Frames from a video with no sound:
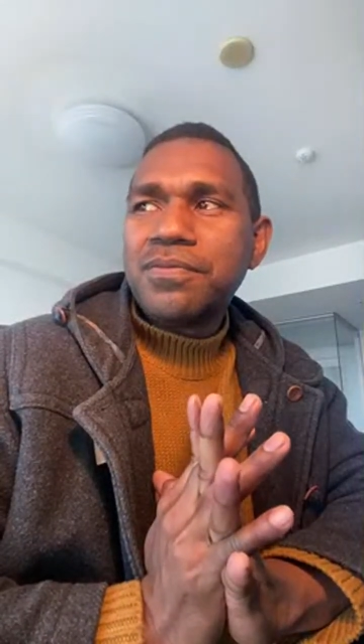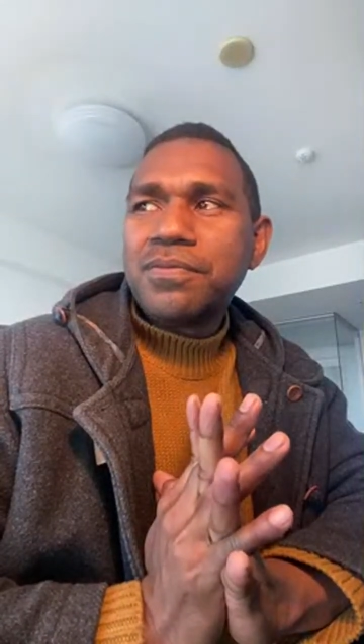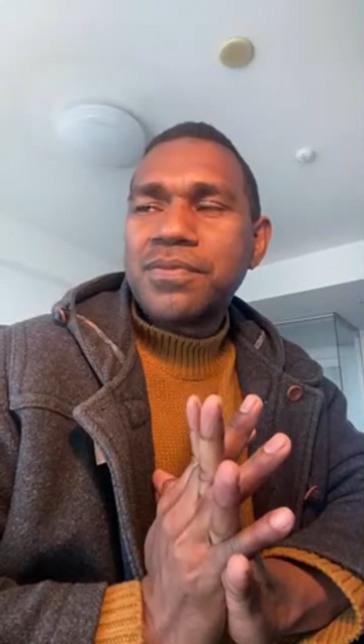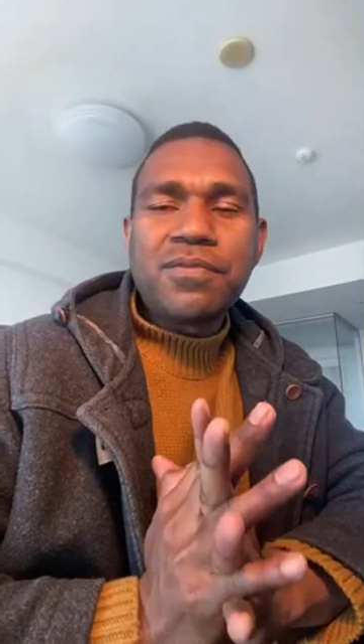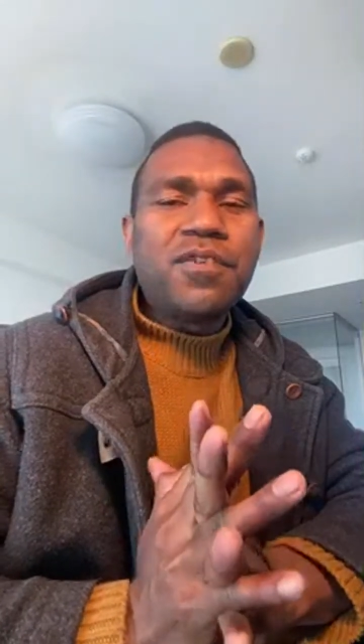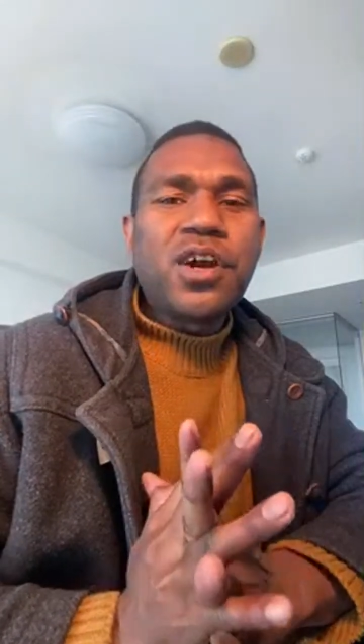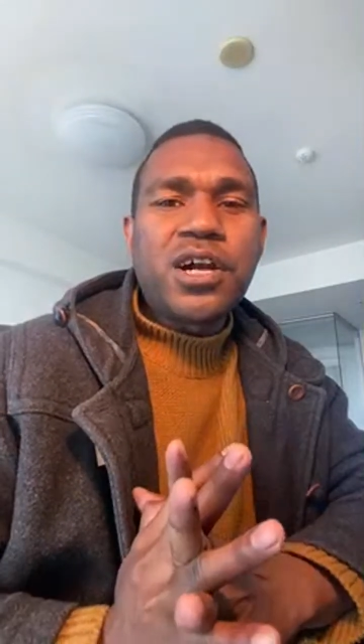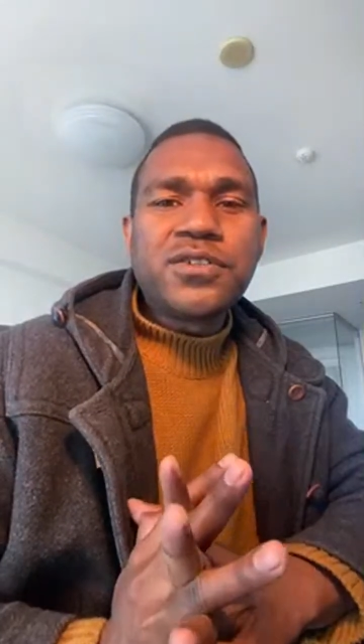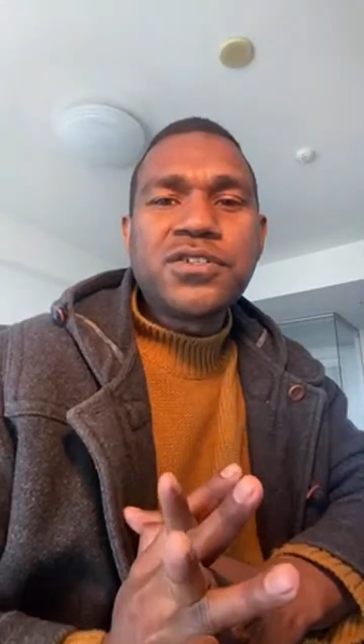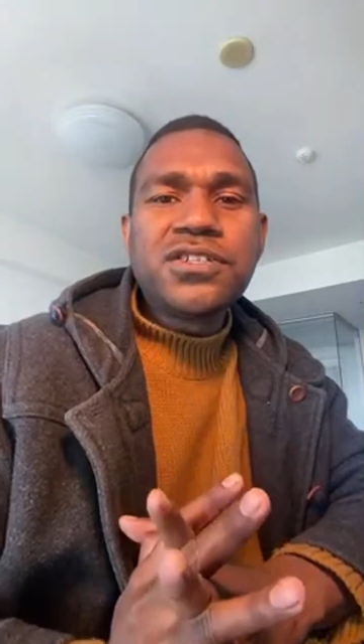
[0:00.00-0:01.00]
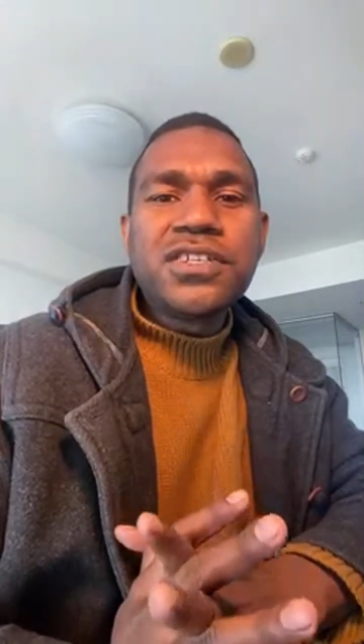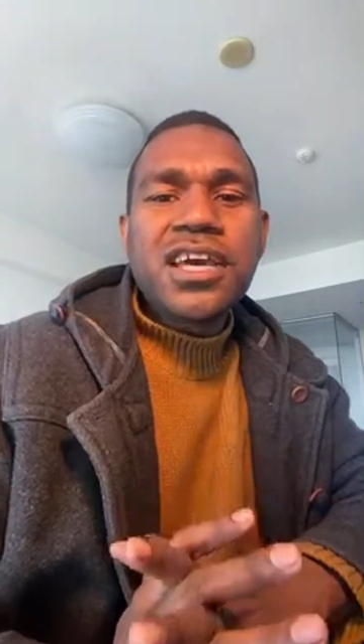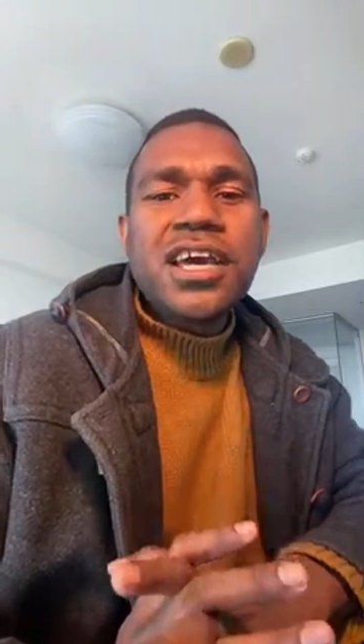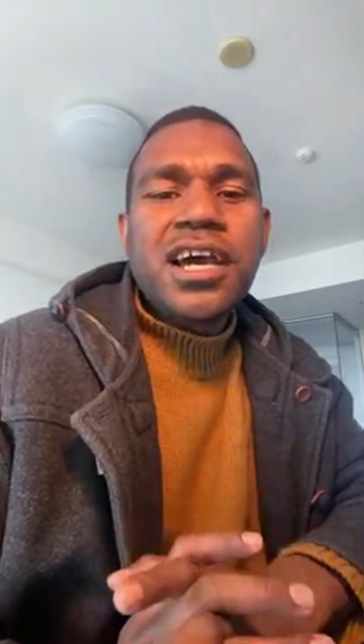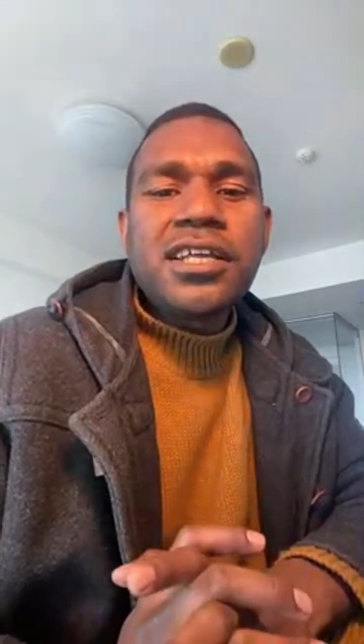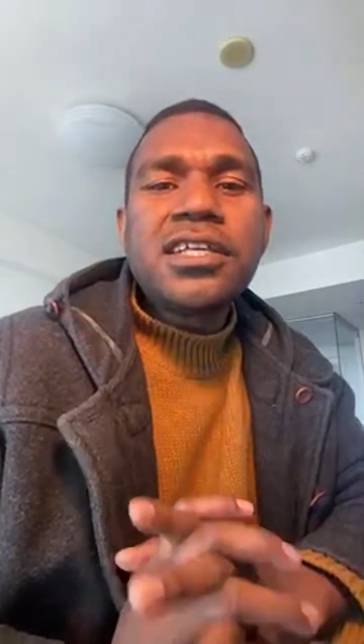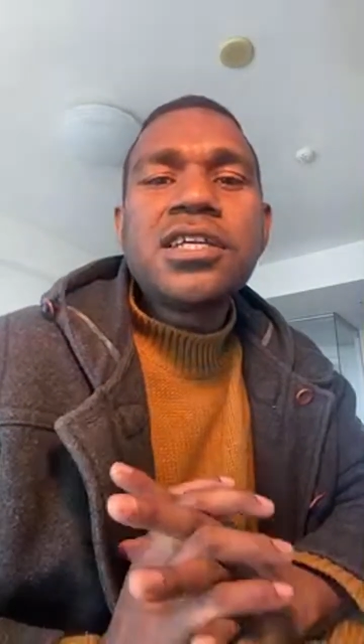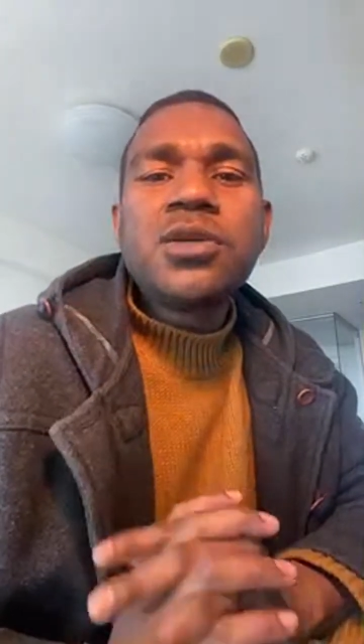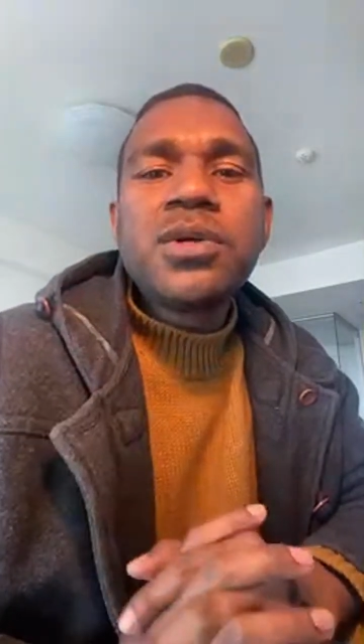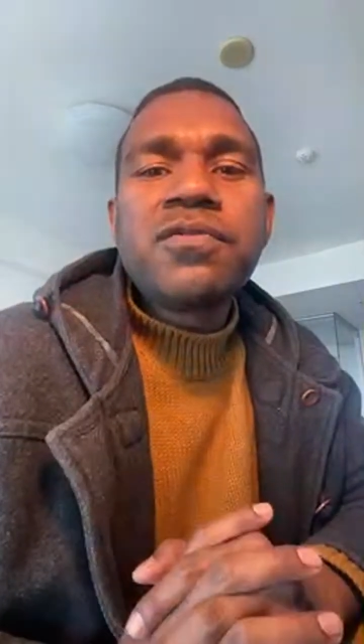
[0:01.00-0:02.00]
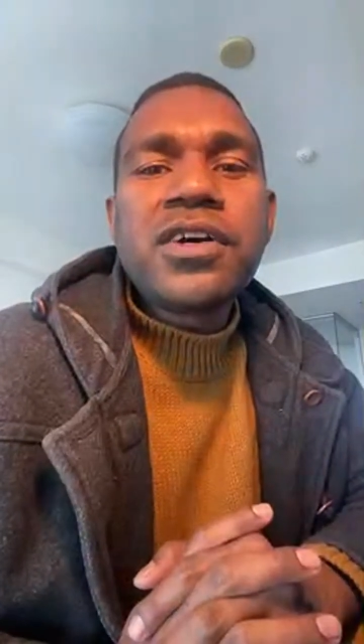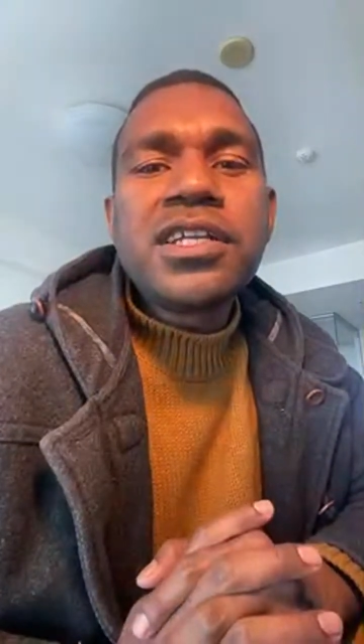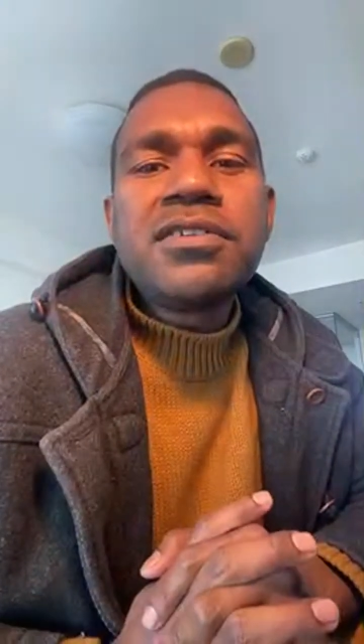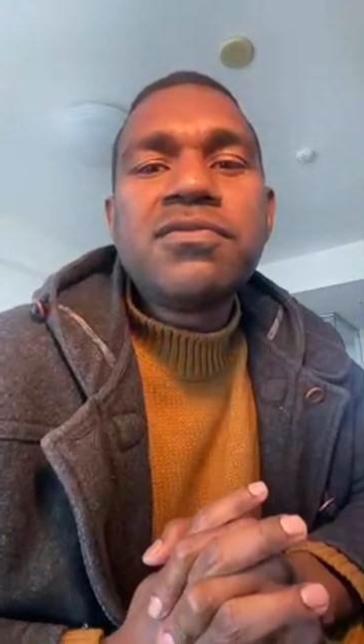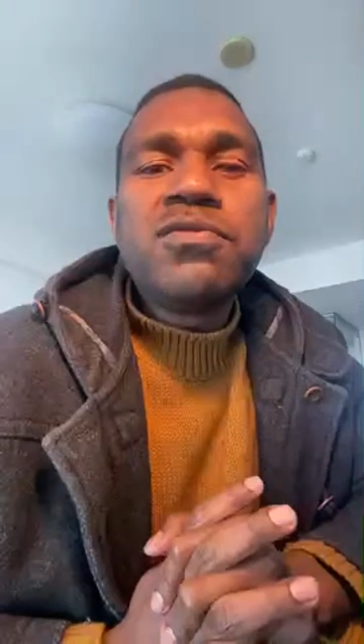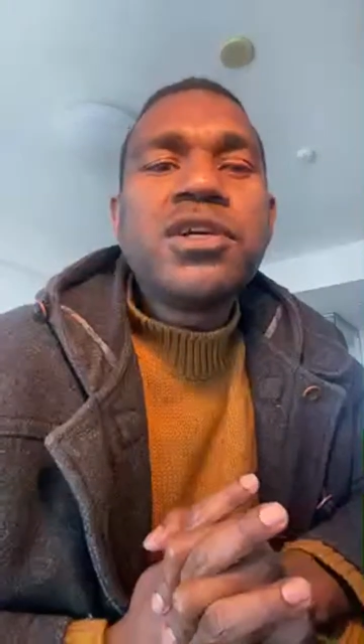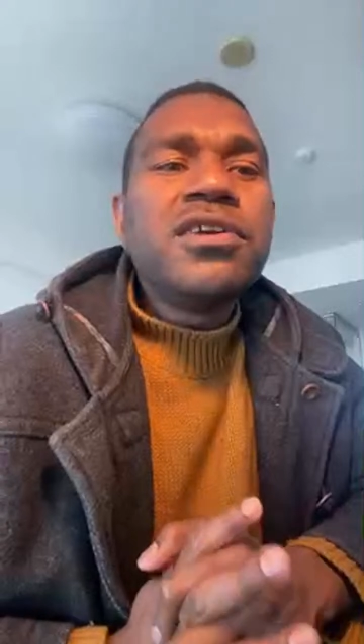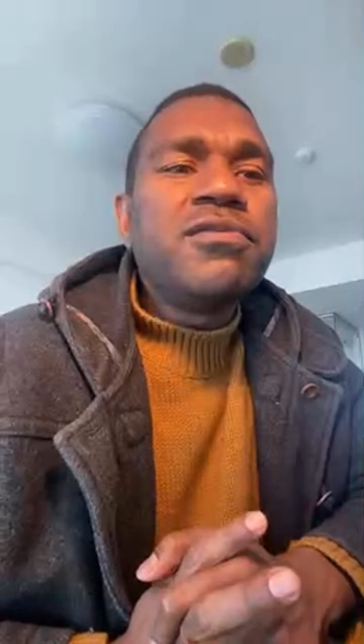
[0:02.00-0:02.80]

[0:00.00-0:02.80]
different cultures, I think you will find it really,